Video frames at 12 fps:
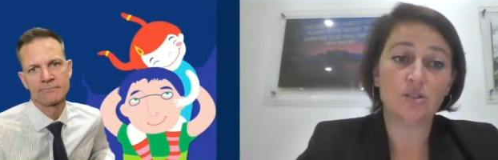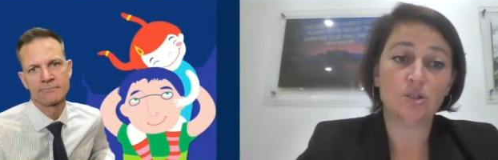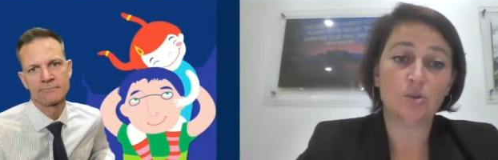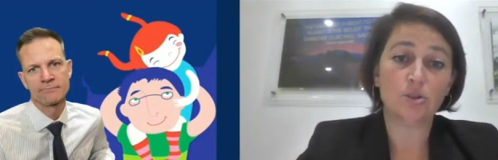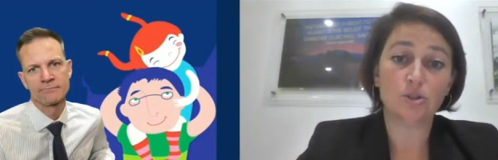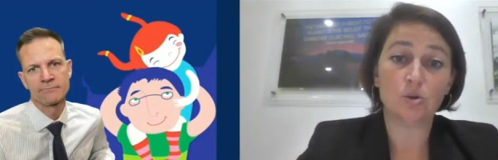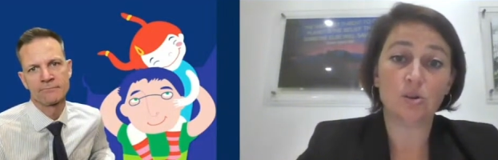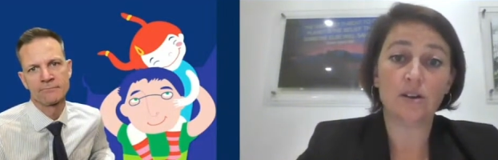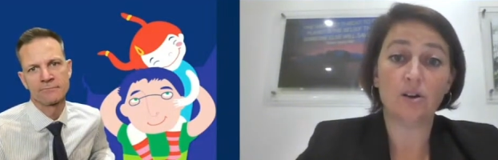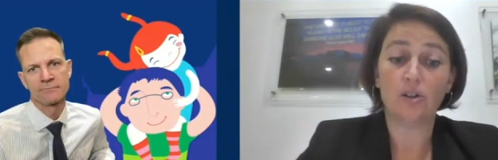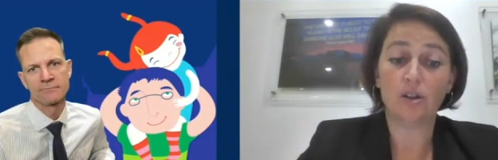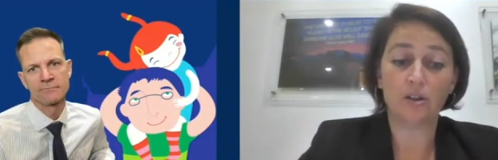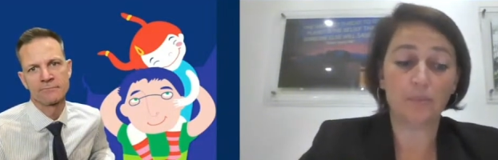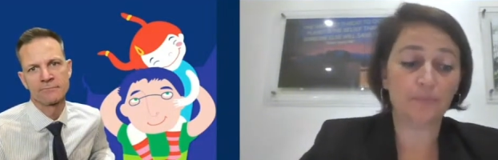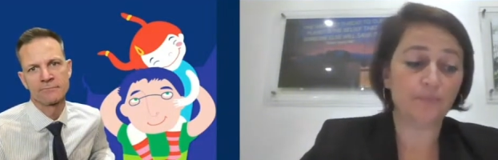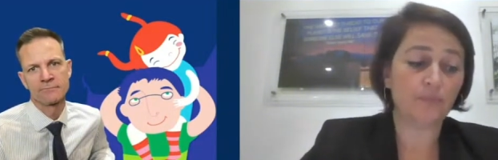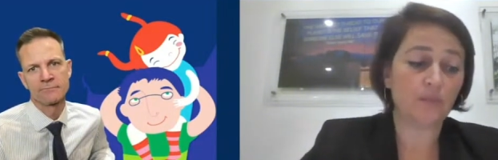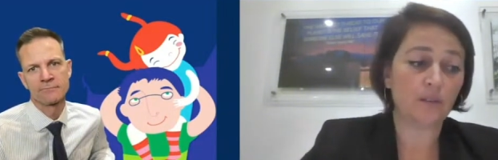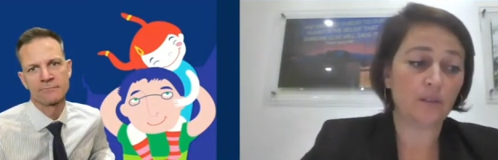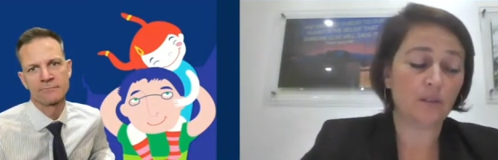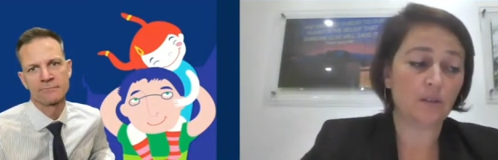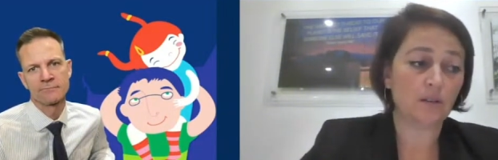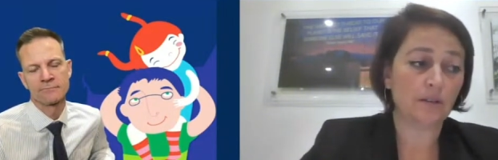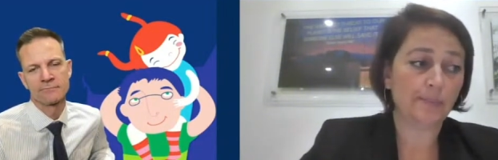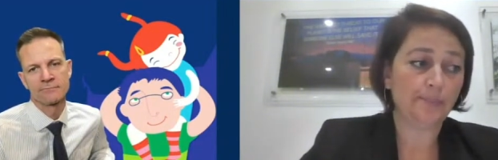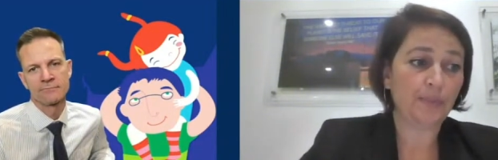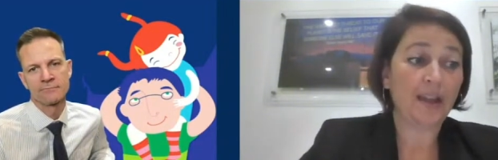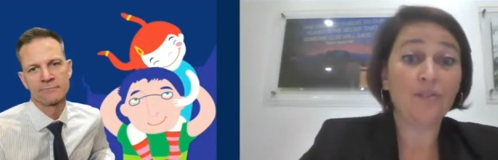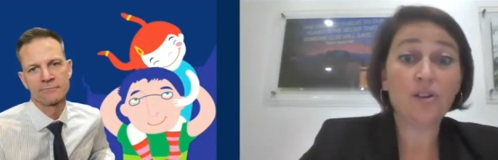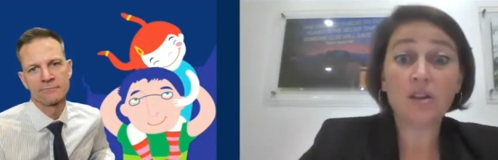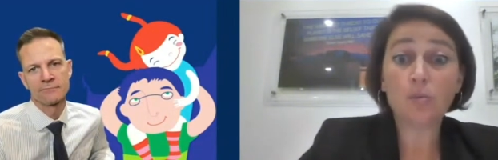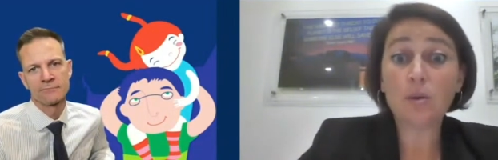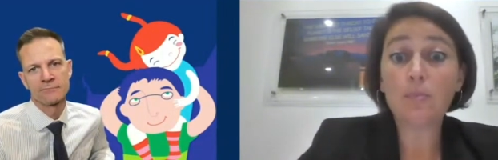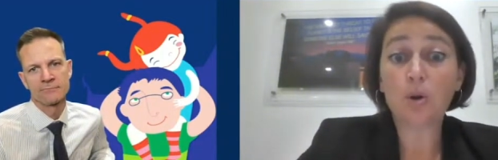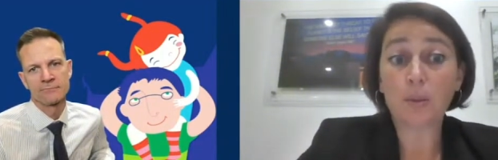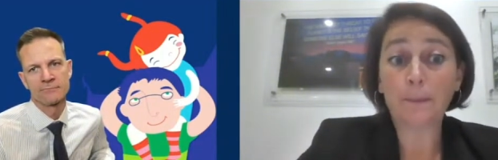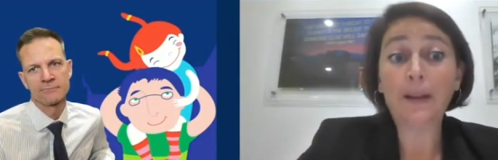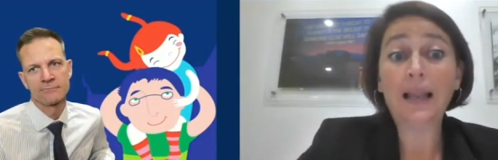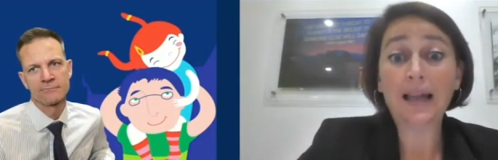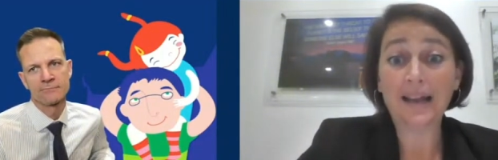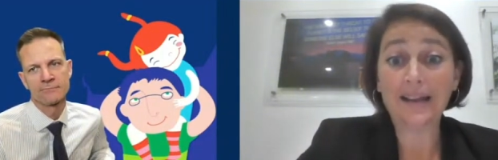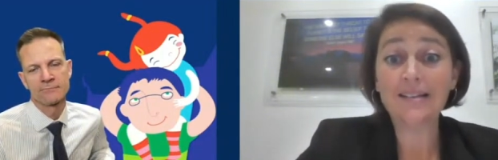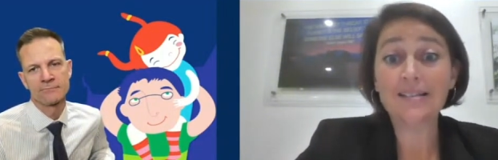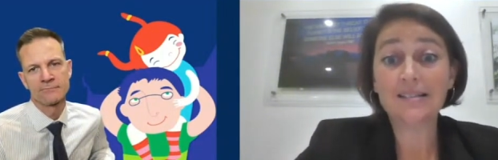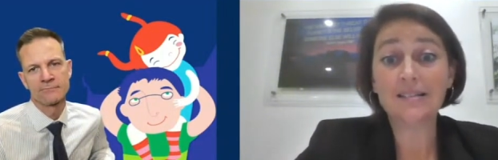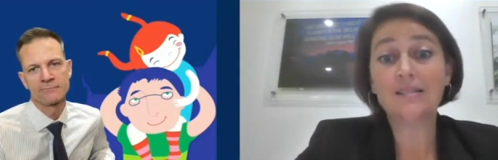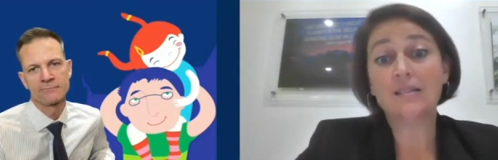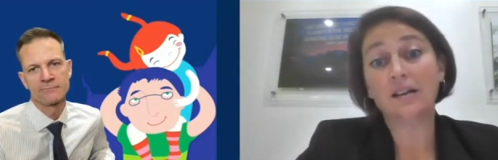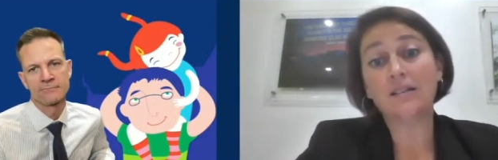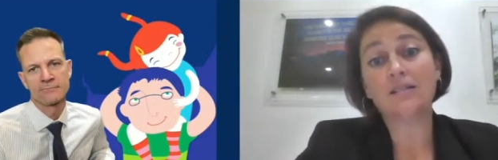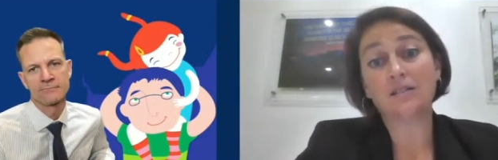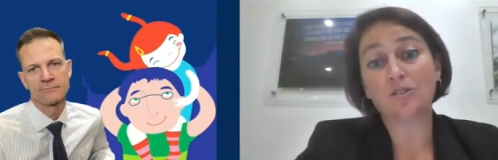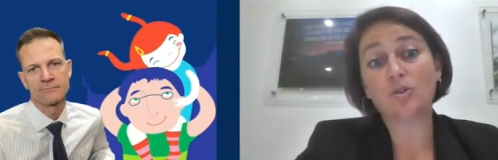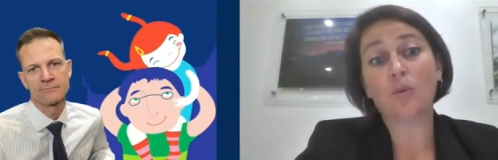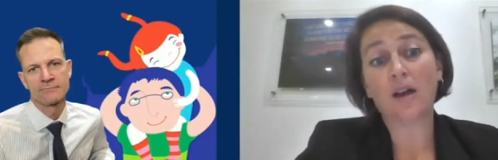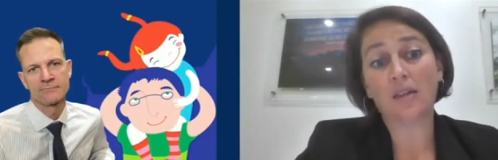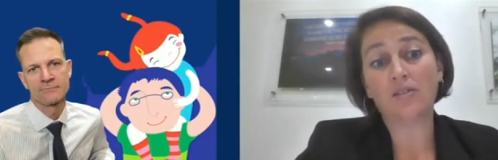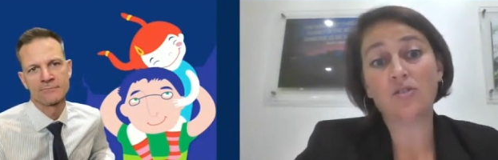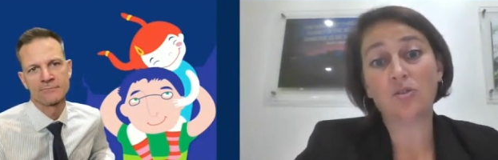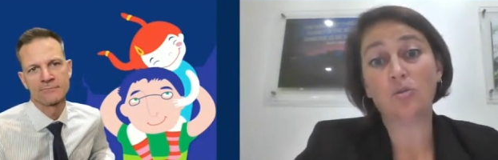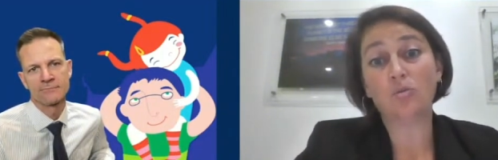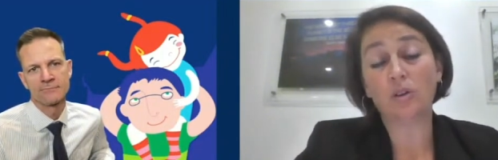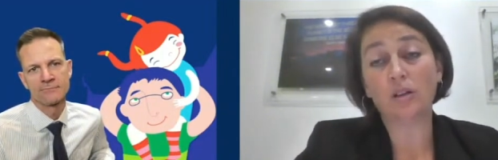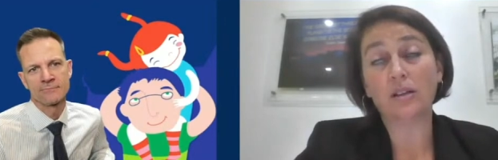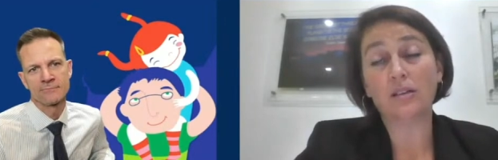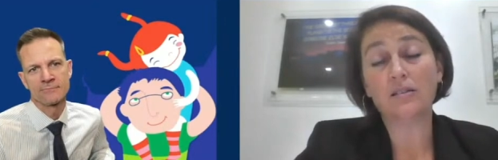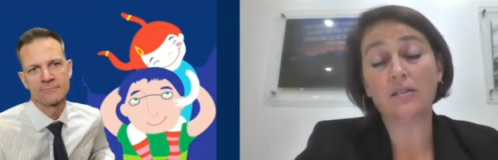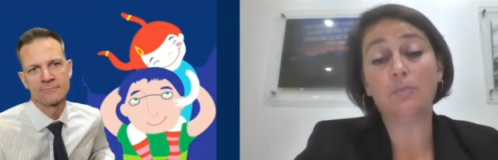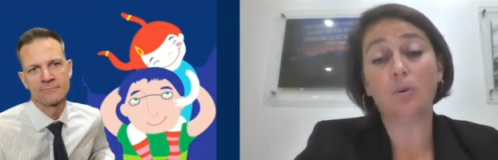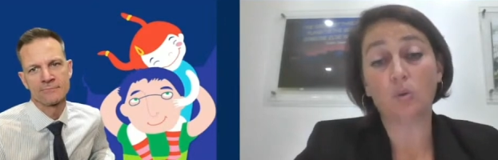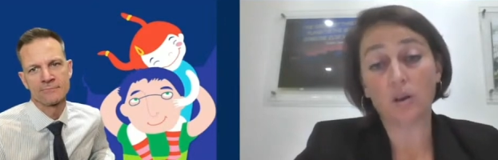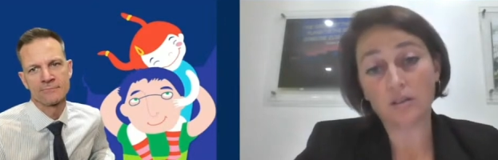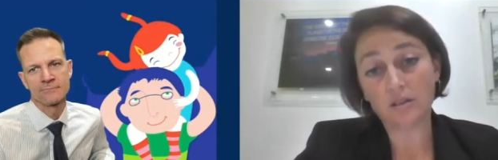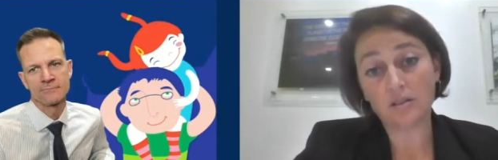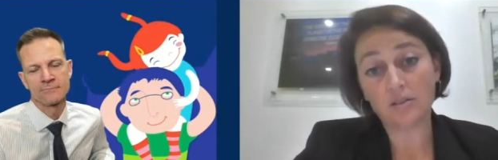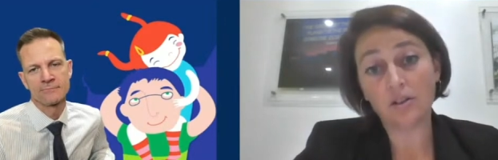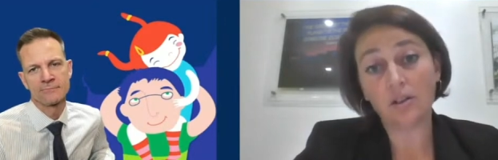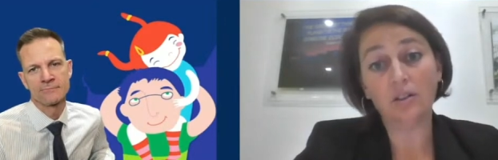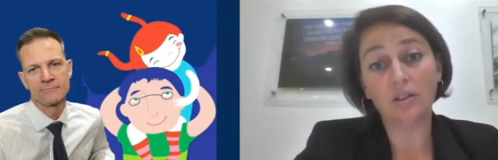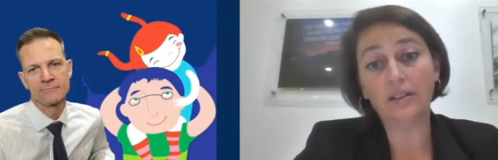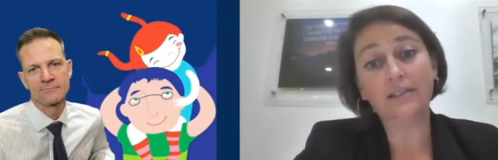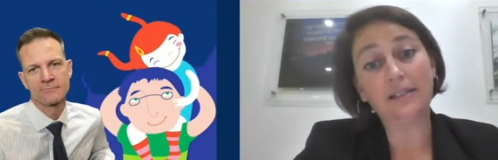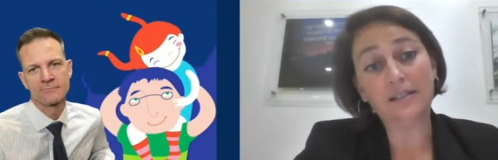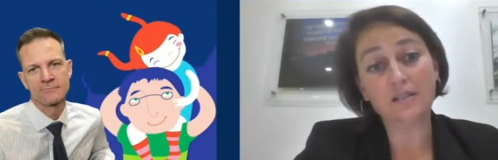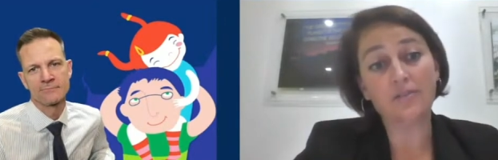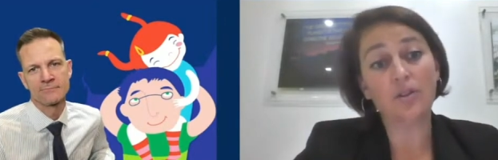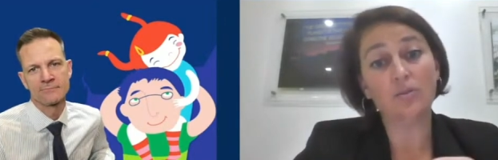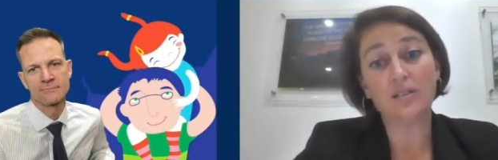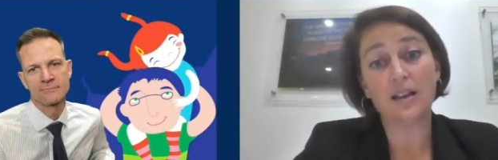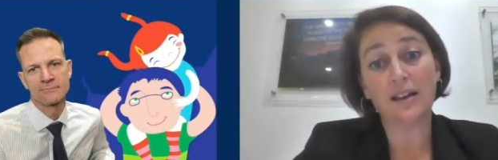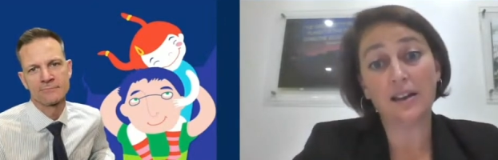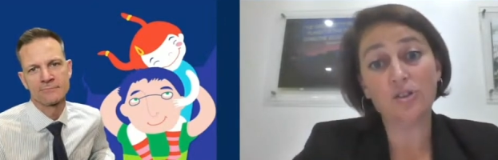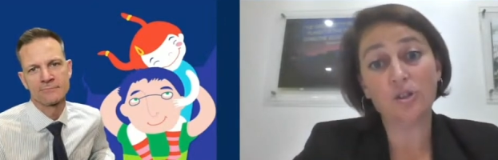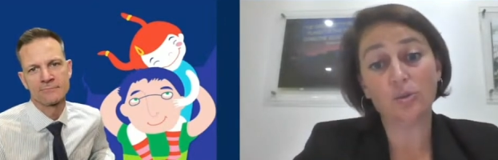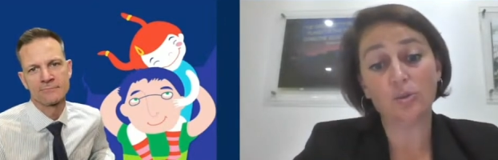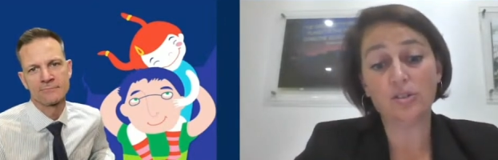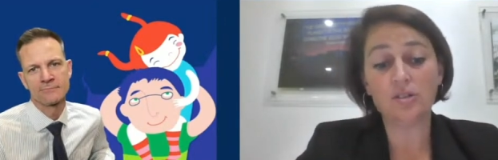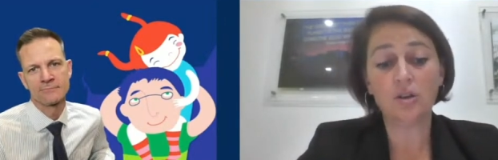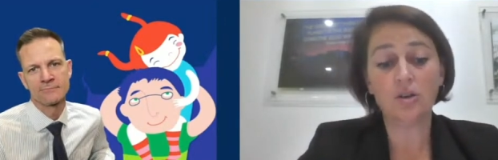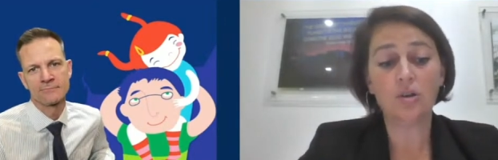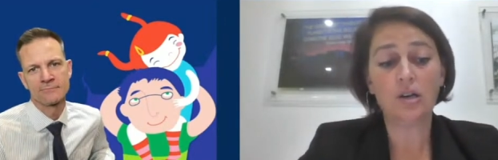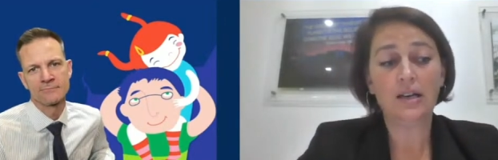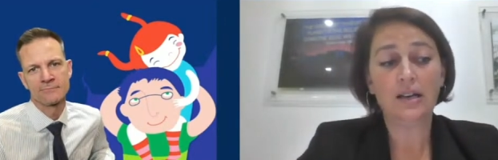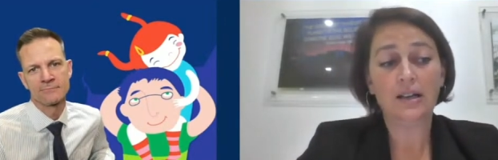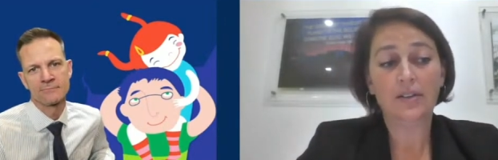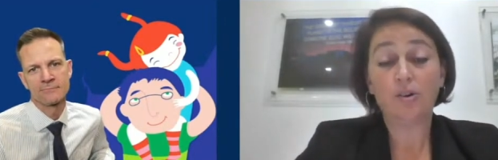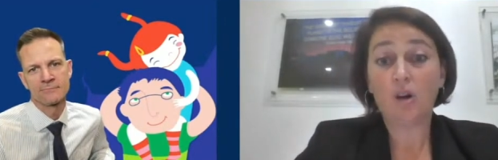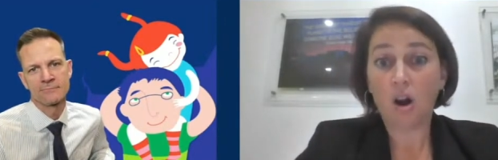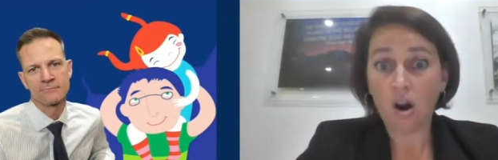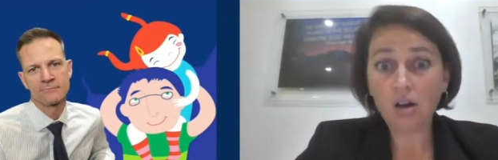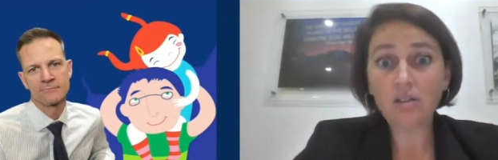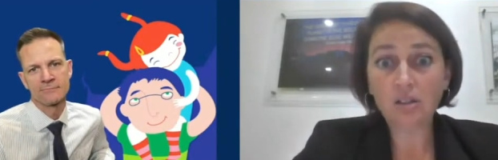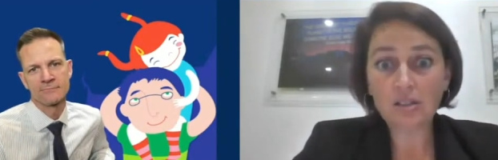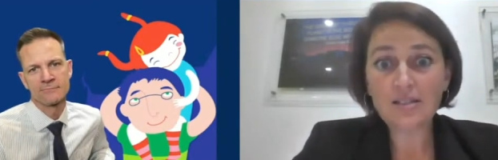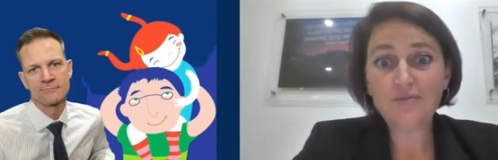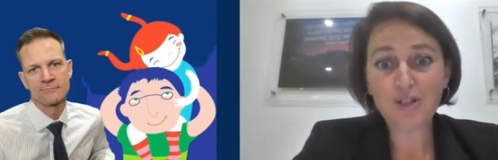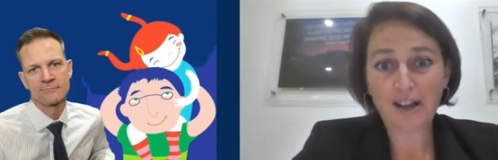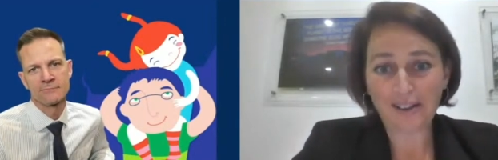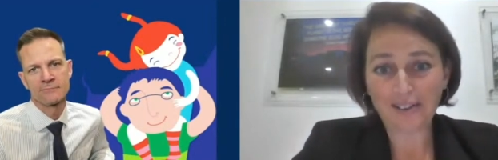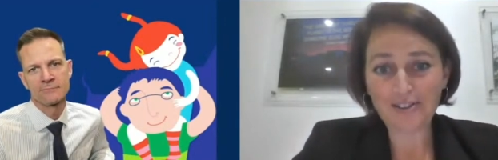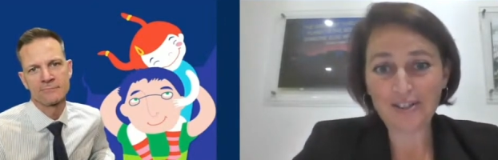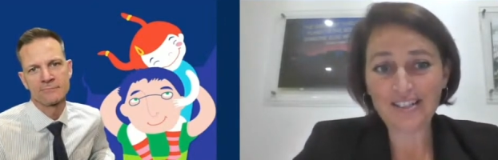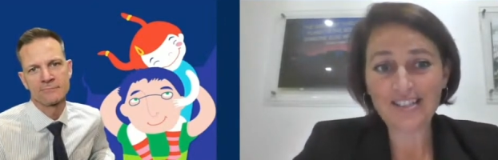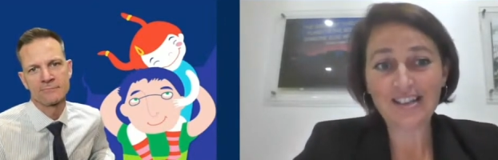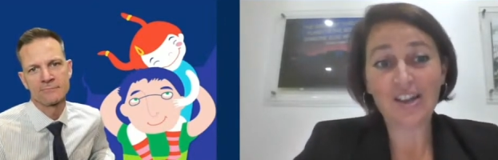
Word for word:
Speaker 1: to ensure that all the everything we put in place is done in such a way to really support the learning needs of those EAL children. So there are lots of challenges.